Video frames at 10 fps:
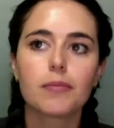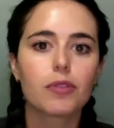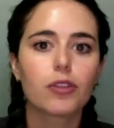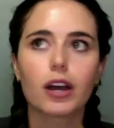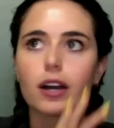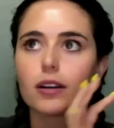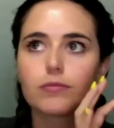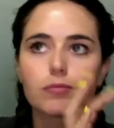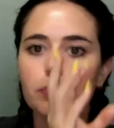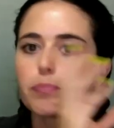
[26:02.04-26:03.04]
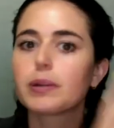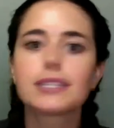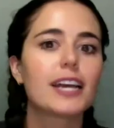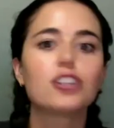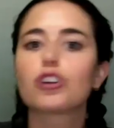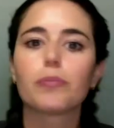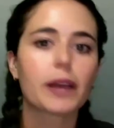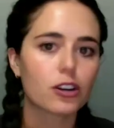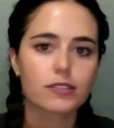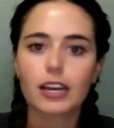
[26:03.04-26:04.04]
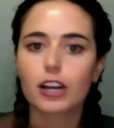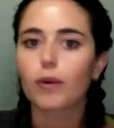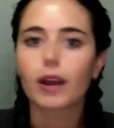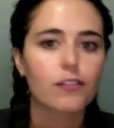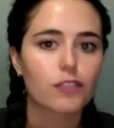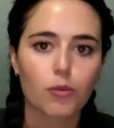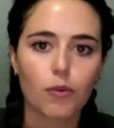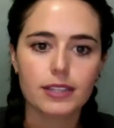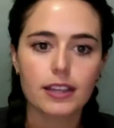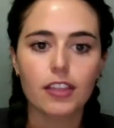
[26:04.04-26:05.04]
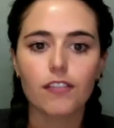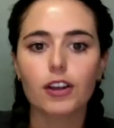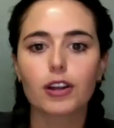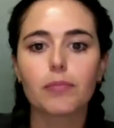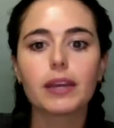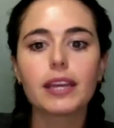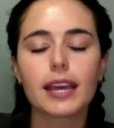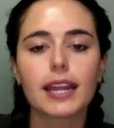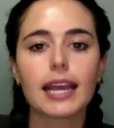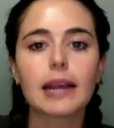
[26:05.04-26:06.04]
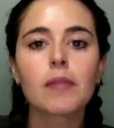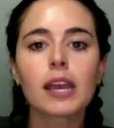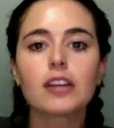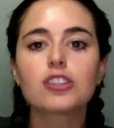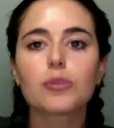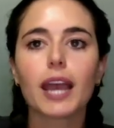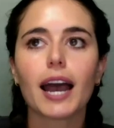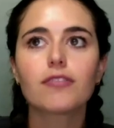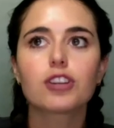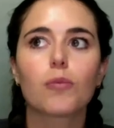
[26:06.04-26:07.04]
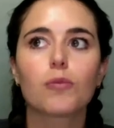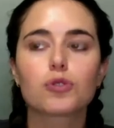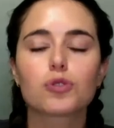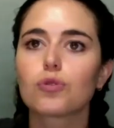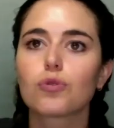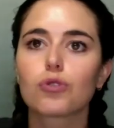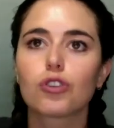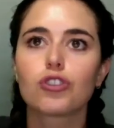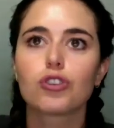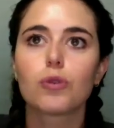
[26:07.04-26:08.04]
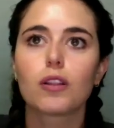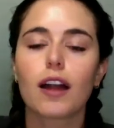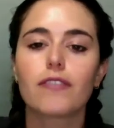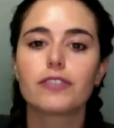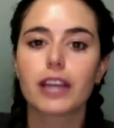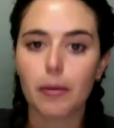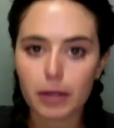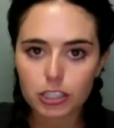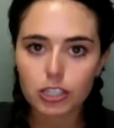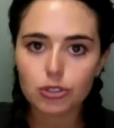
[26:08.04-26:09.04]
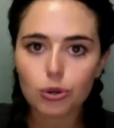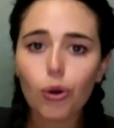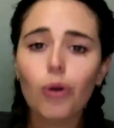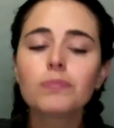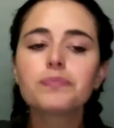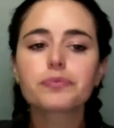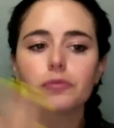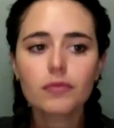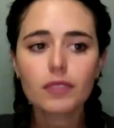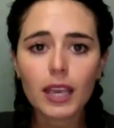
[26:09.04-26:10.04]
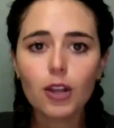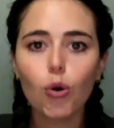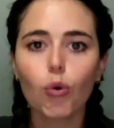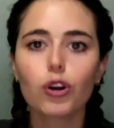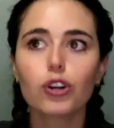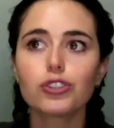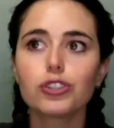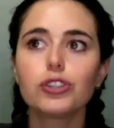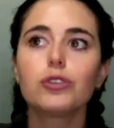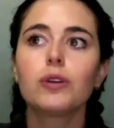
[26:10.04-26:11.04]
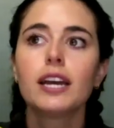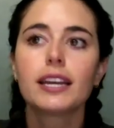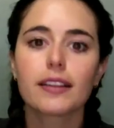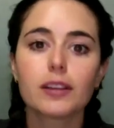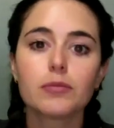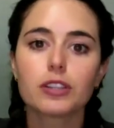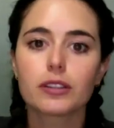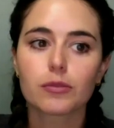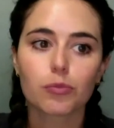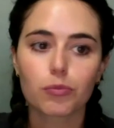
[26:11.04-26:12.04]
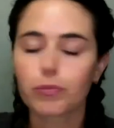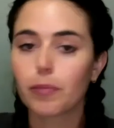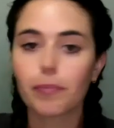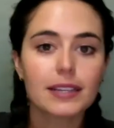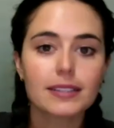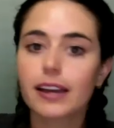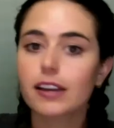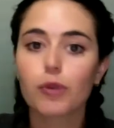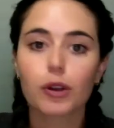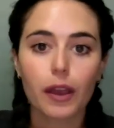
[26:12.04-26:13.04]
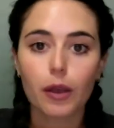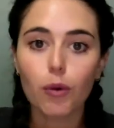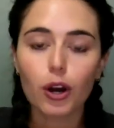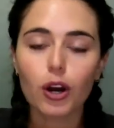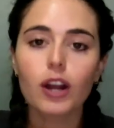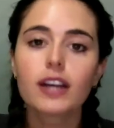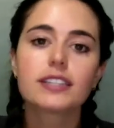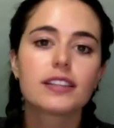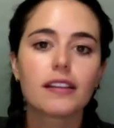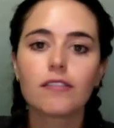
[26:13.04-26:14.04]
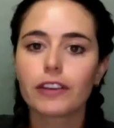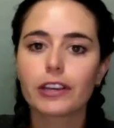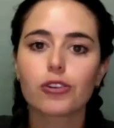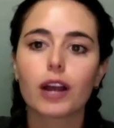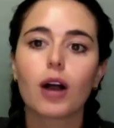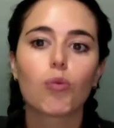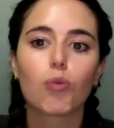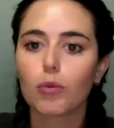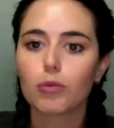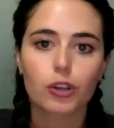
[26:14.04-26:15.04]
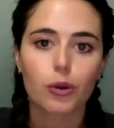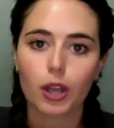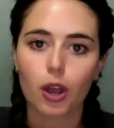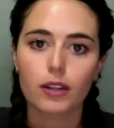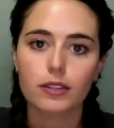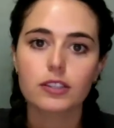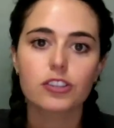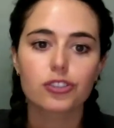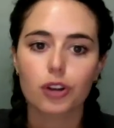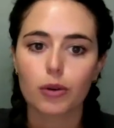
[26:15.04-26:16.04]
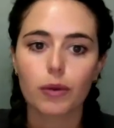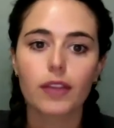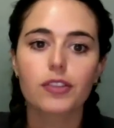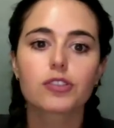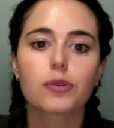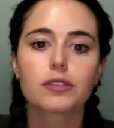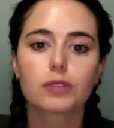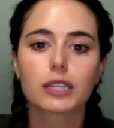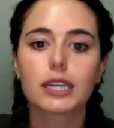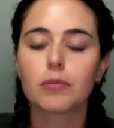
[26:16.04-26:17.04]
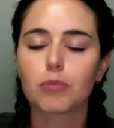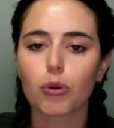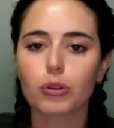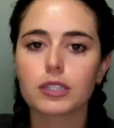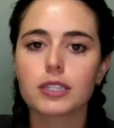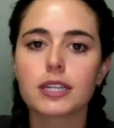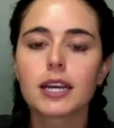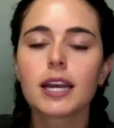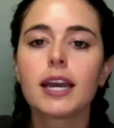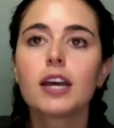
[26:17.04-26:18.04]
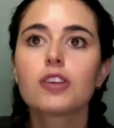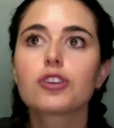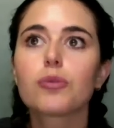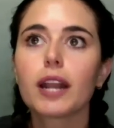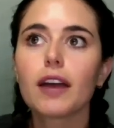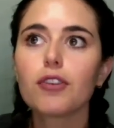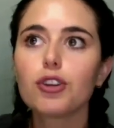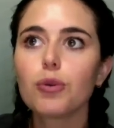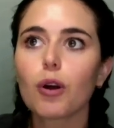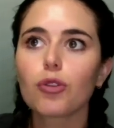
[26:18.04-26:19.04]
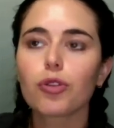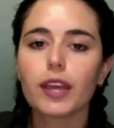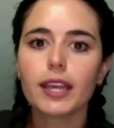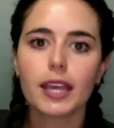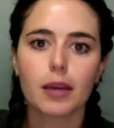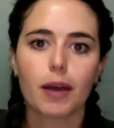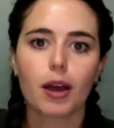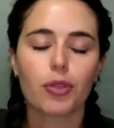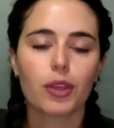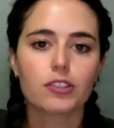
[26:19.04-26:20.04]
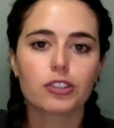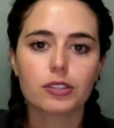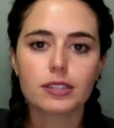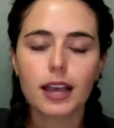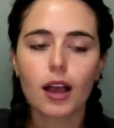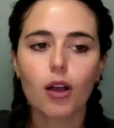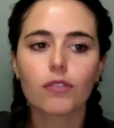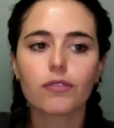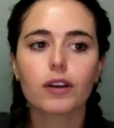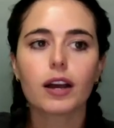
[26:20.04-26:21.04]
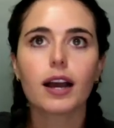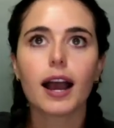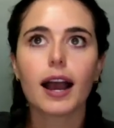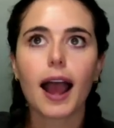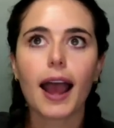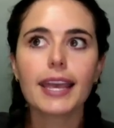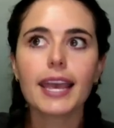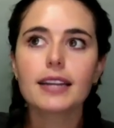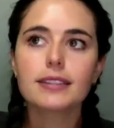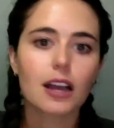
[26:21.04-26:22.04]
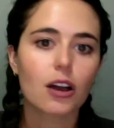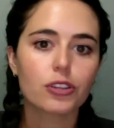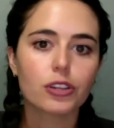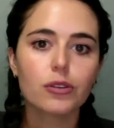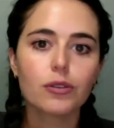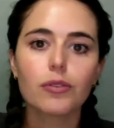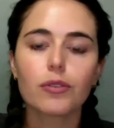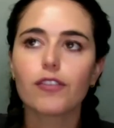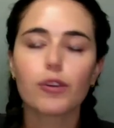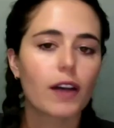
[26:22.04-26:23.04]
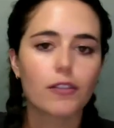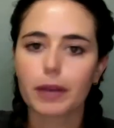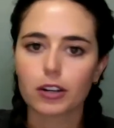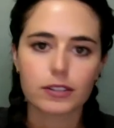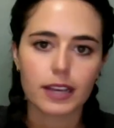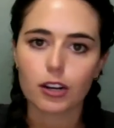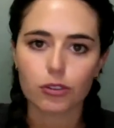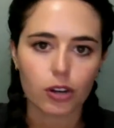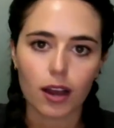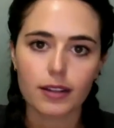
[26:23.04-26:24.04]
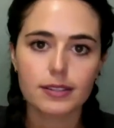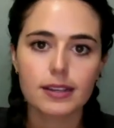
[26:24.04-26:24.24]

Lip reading: the potential parasite or whatever it was at the very beginning. And so we have to almost do a lot of damage control in order to get them to the baseline of where they were to then figure out what was going on to start with. So it's really important. So whenever you are thinking about this yourself, I can't tell you if you have a parasite or not.